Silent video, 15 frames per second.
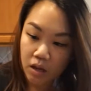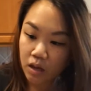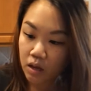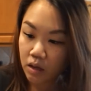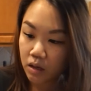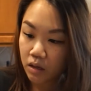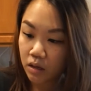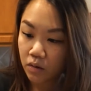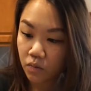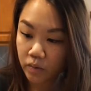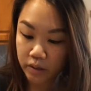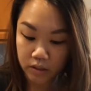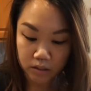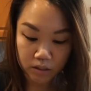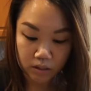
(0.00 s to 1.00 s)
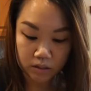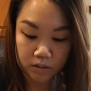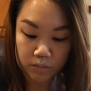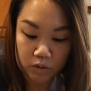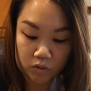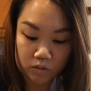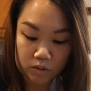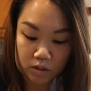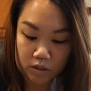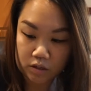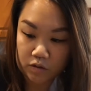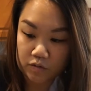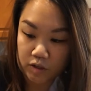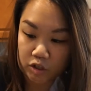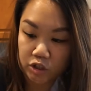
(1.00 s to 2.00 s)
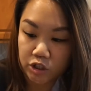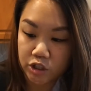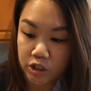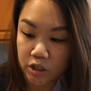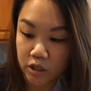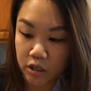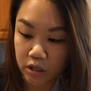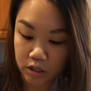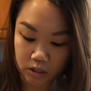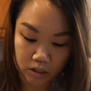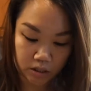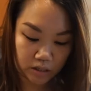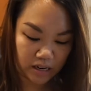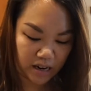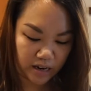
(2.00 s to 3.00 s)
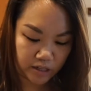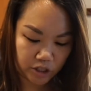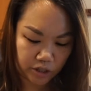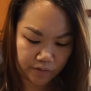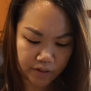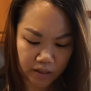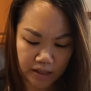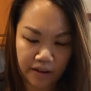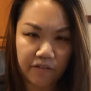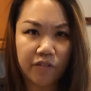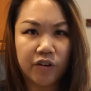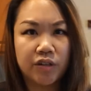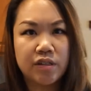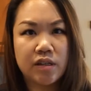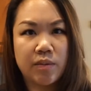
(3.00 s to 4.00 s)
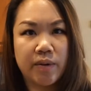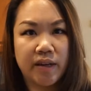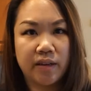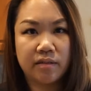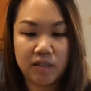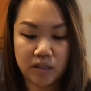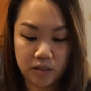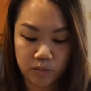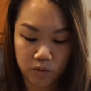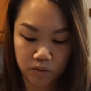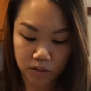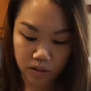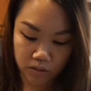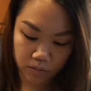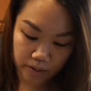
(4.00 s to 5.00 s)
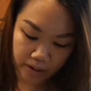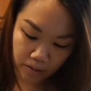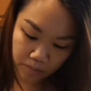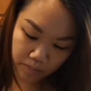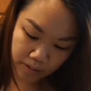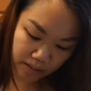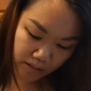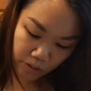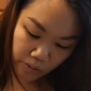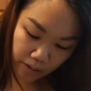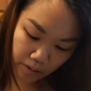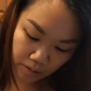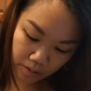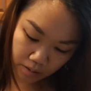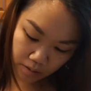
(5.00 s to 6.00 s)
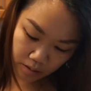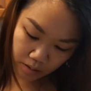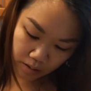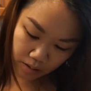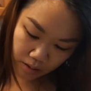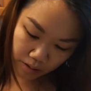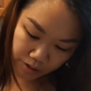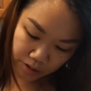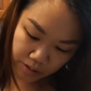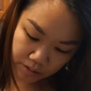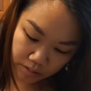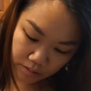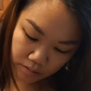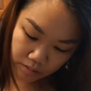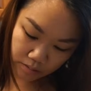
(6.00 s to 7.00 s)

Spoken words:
and 1 teaspoon of sugar. I should have done that first, and my teaspoon's all wet. It's okay. Just